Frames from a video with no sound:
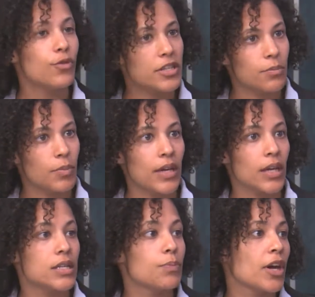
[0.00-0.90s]
Reason being
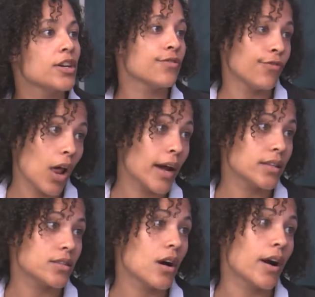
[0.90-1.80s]
is because
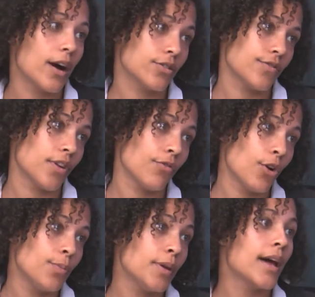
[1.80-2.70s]
flights are out of
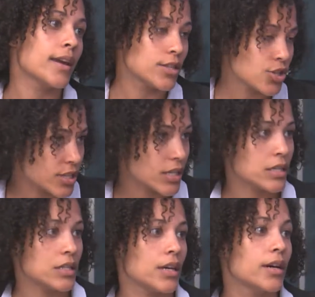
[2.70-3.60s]
Nairobi and it's just
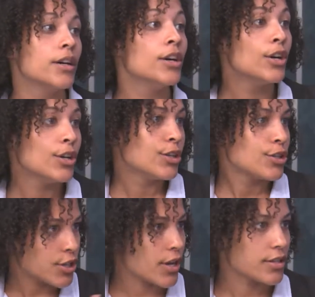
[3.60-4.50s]
easier
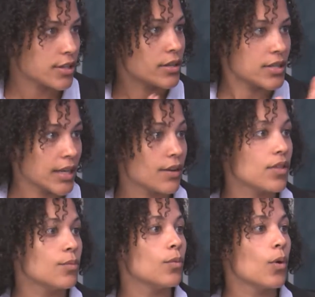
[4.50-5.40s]

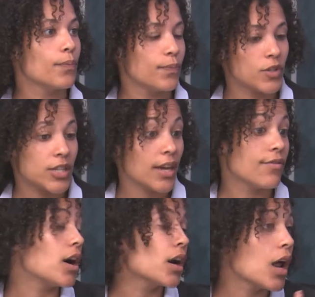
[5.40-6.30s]
to give
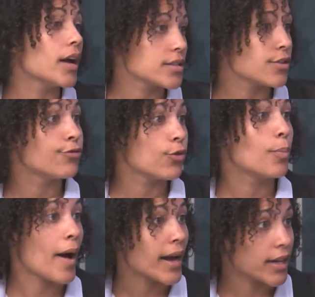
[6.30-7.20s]
our clients a full
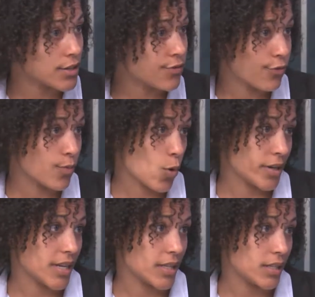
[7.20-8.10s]
package from
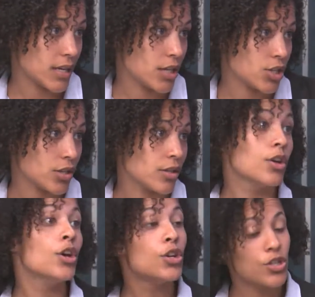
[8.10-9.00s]
one destination.
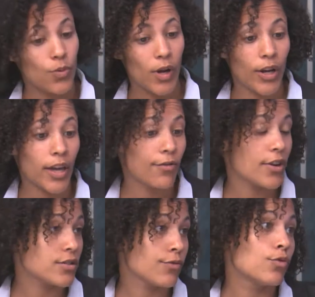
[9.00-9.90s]
So we're looking
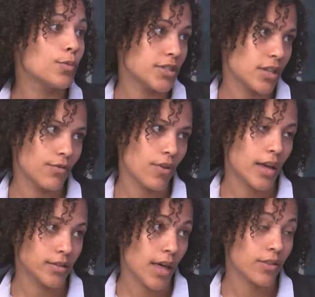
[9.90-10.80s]
first and foremost at
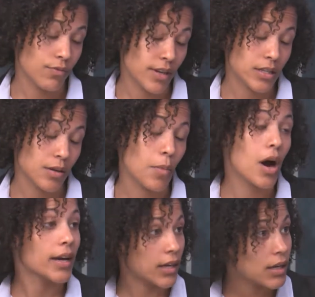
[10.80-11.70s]
the resident
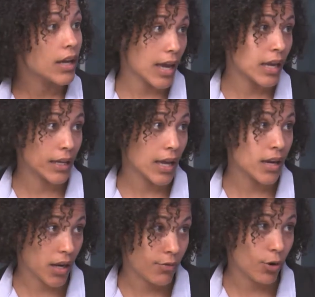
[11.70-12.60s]
market in
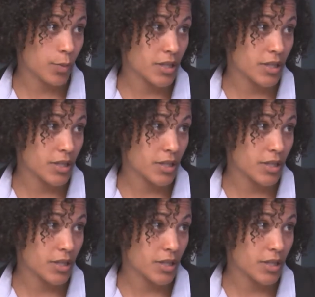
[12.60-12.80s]
Nairobi